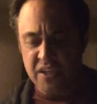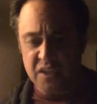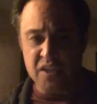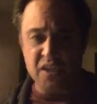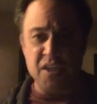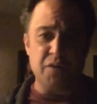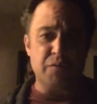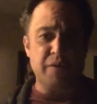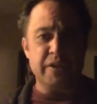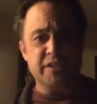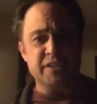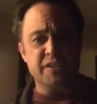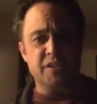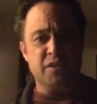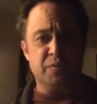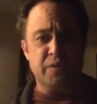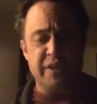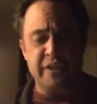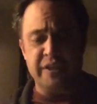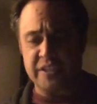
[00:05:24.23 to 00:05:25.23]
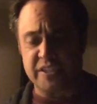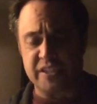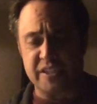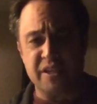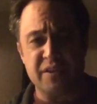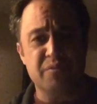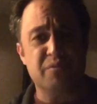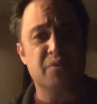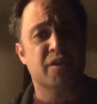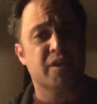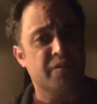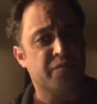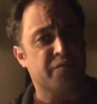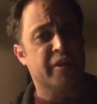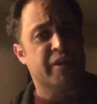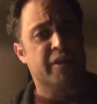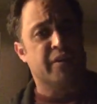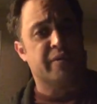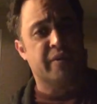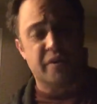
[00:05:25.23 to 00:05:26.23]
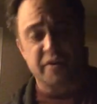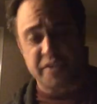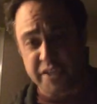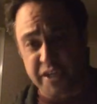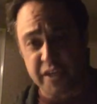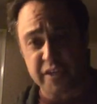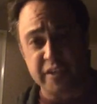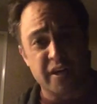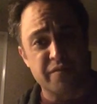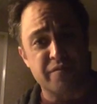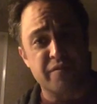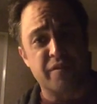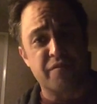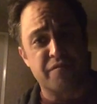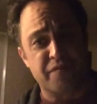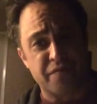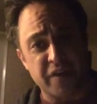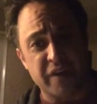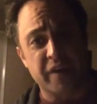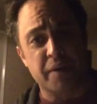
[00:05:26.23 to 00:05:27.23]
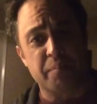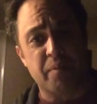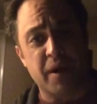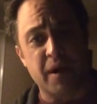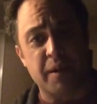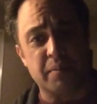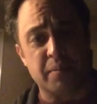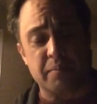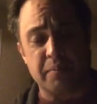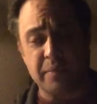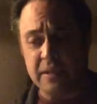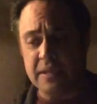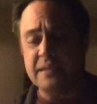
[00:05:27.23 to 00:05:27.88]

Oh, I'm raising awareness. Well, good for you. You're a cheerleader for a fucking problem.